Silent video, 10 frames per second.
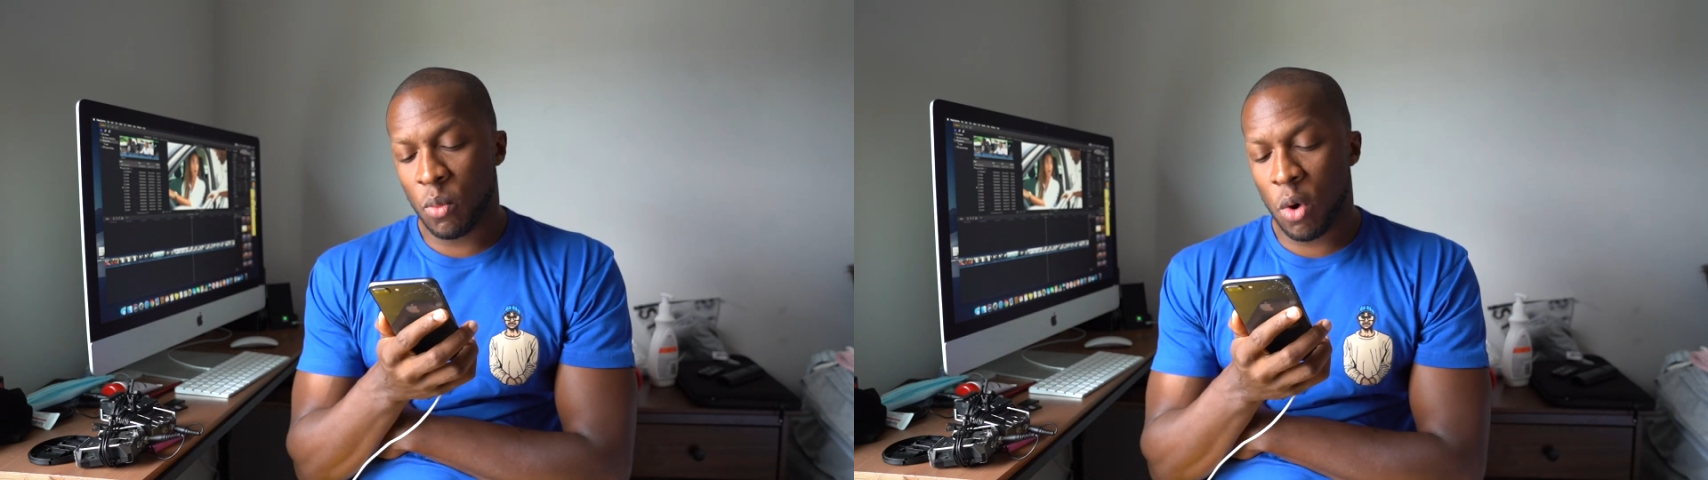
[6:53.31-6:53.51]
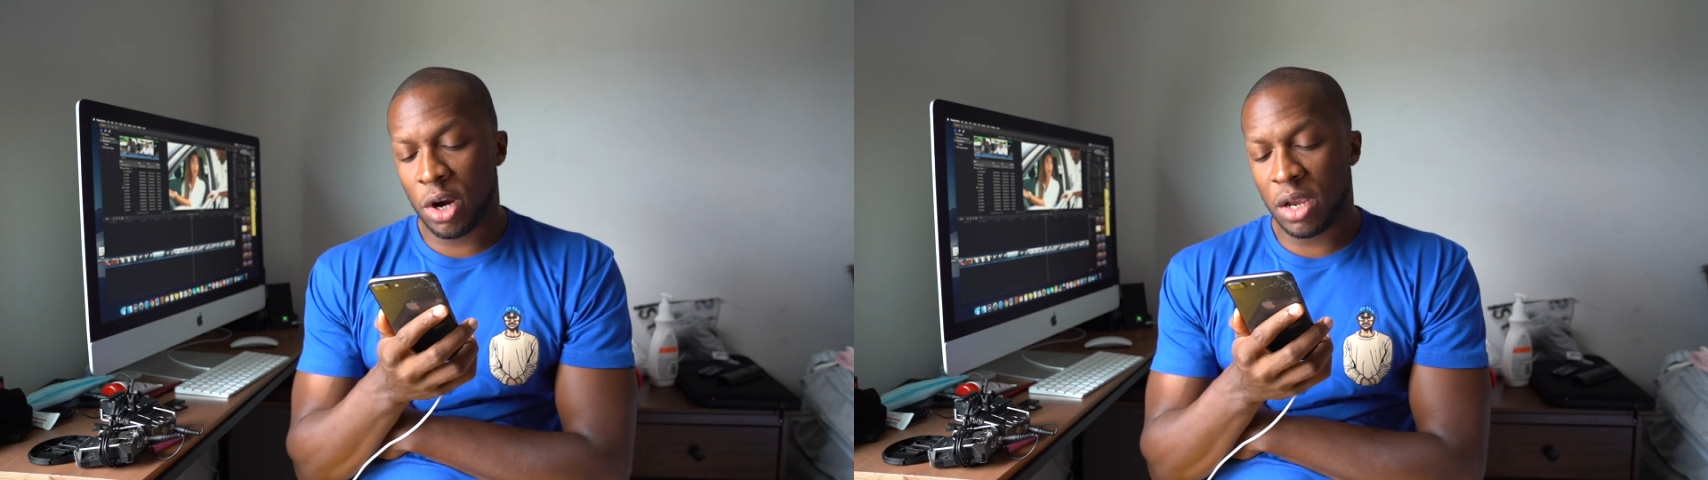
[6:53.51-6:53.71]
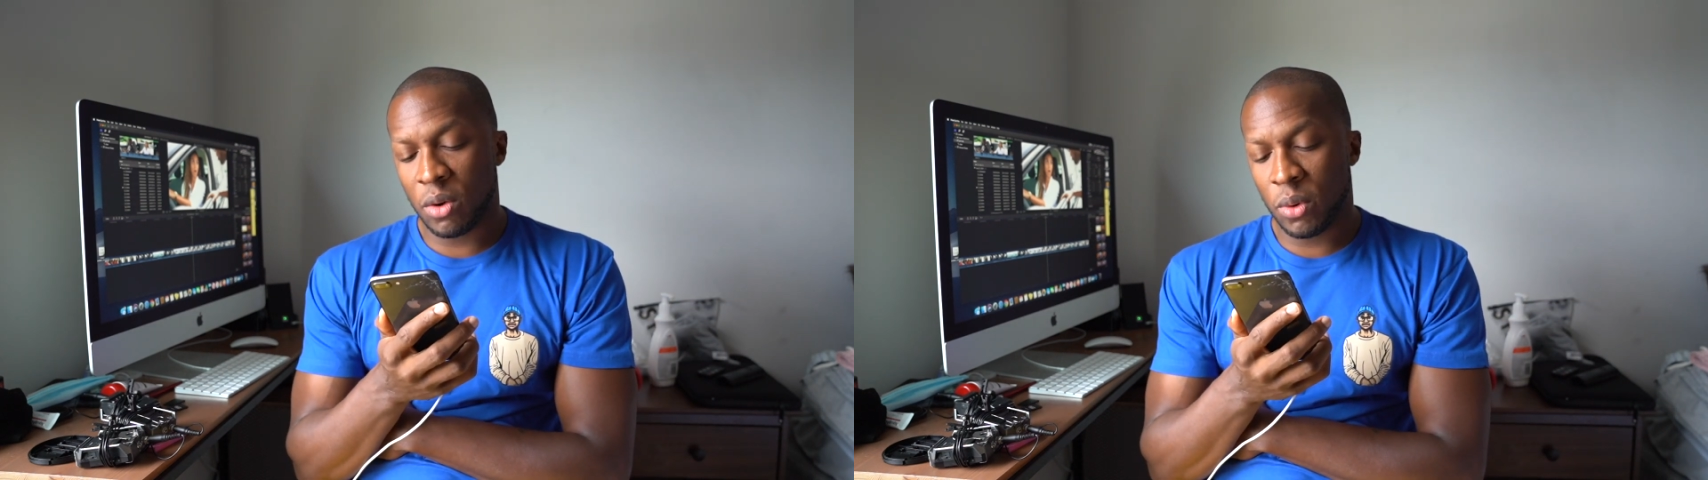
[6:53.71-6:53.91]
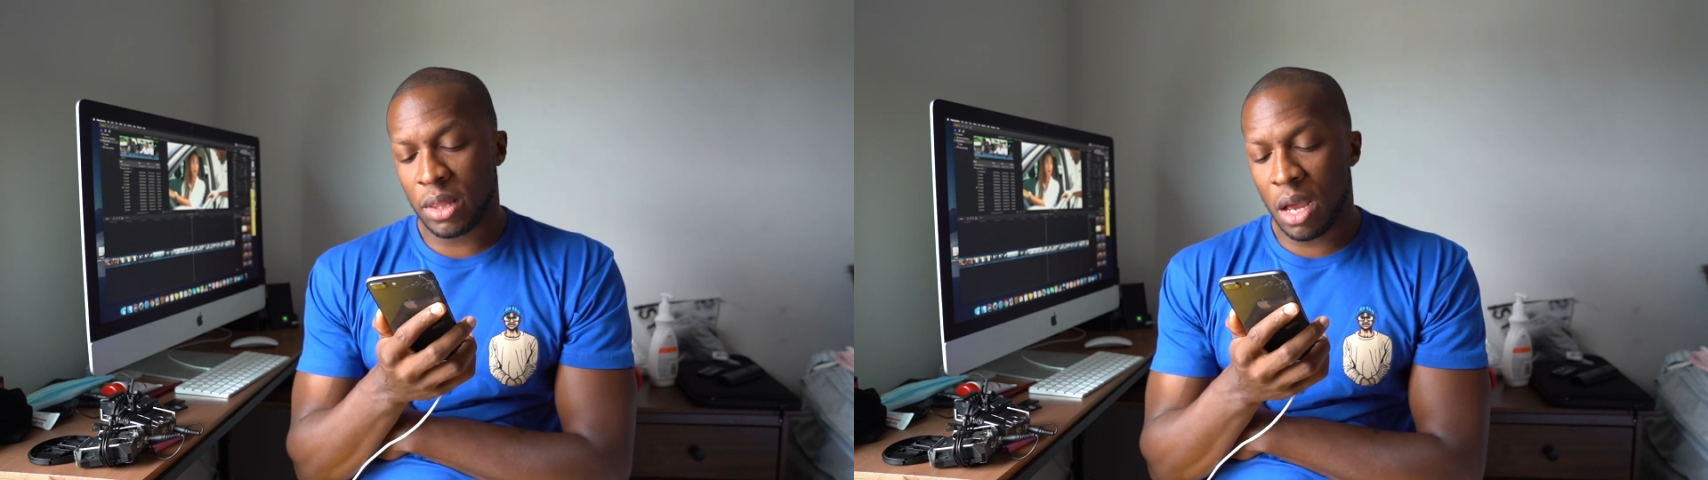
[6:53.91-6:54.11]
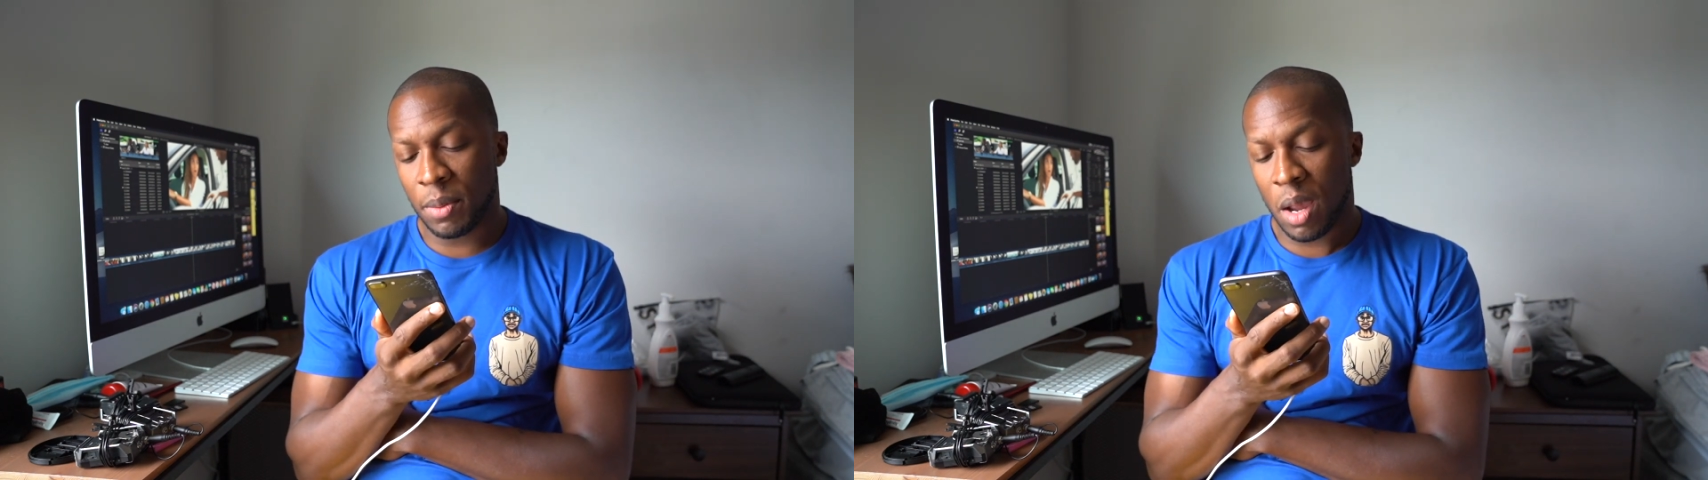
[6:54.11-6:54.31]
working with
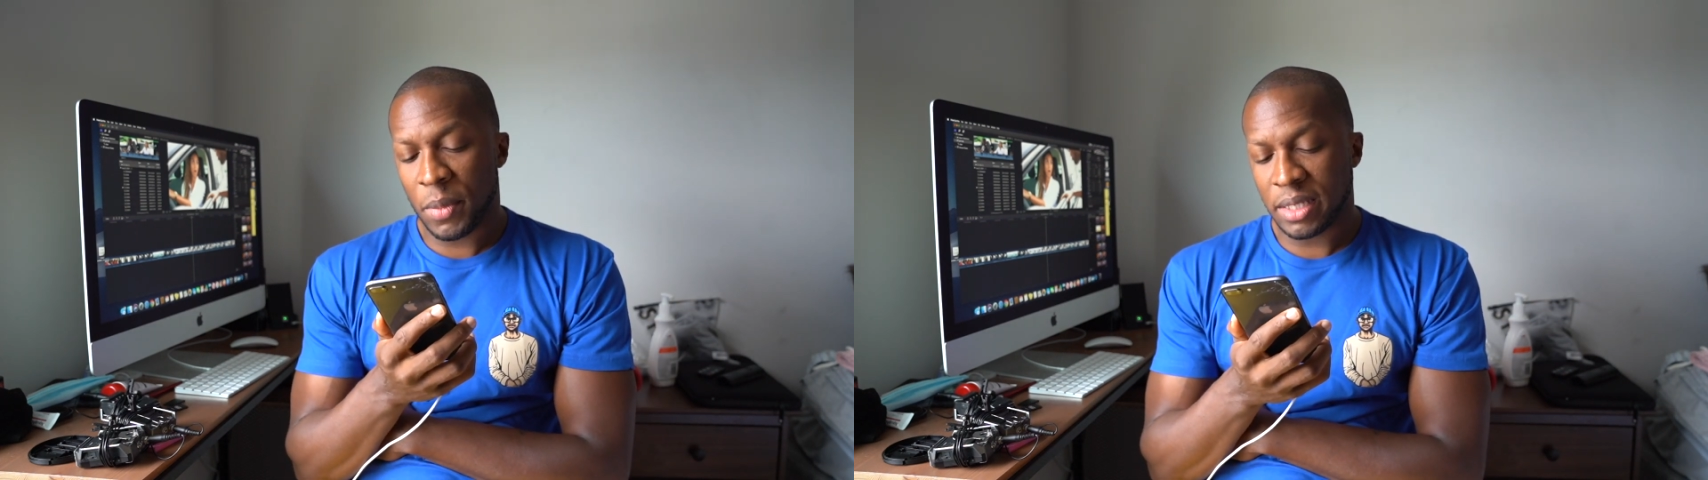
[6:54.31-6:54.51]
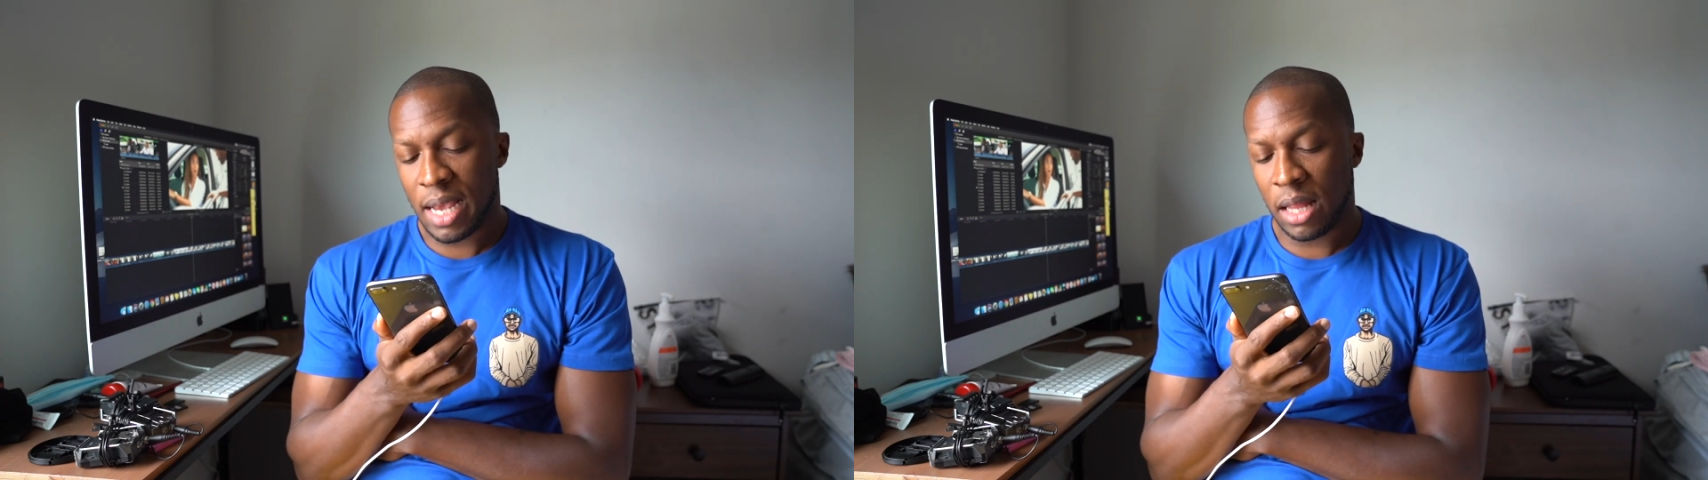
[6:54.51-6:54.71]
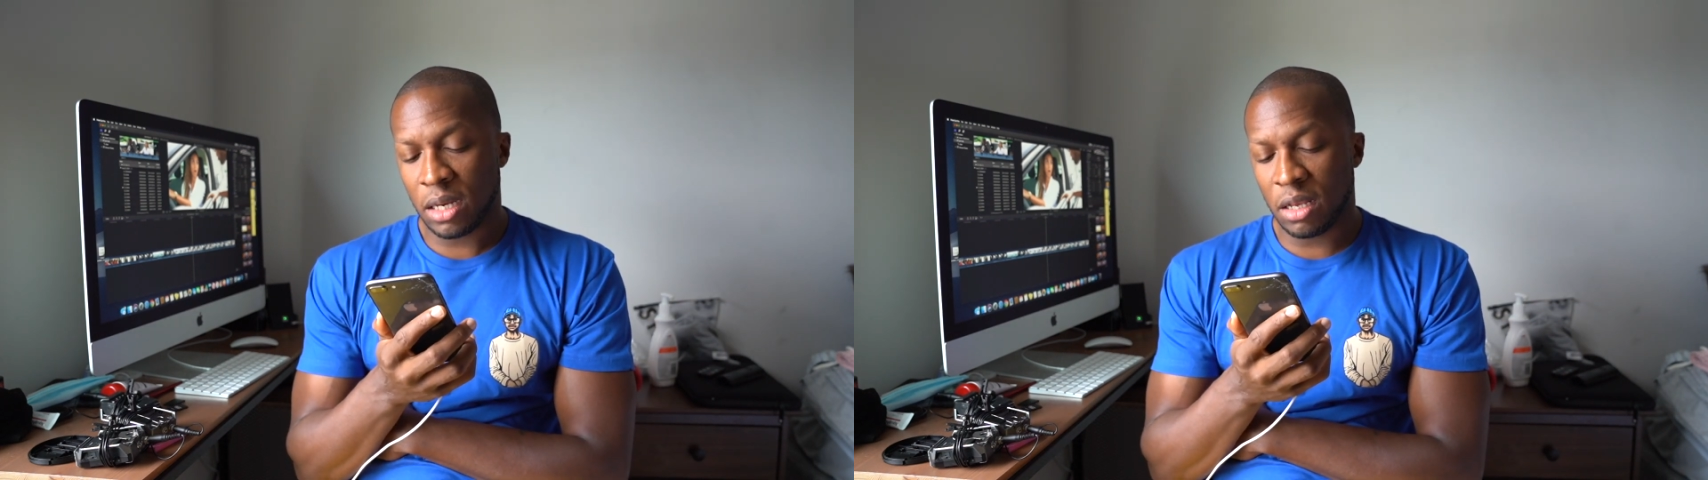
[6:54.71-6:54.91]
upcoming talent?